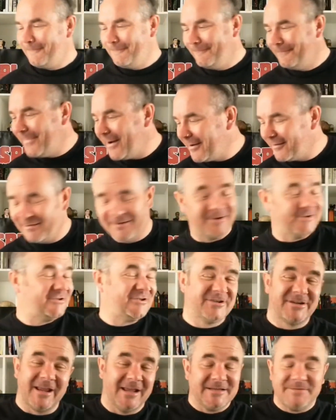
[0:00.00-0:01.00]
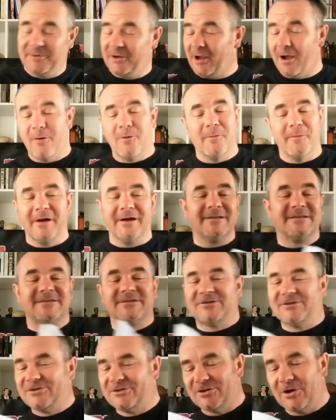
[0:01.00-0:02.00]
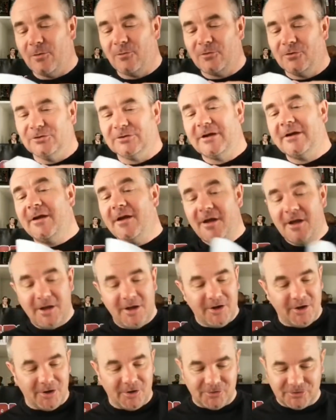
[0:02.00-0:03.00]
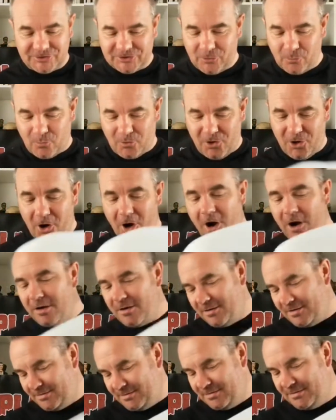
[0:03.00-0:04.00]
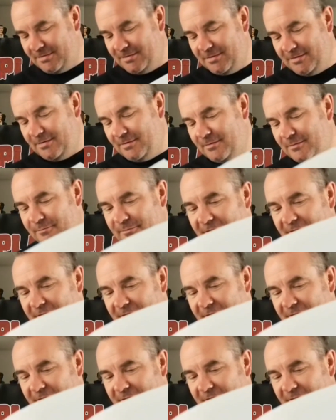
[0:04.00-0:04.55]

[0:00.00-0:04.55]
bim. Oh, it just gets me going, man. It's so good. You've also got with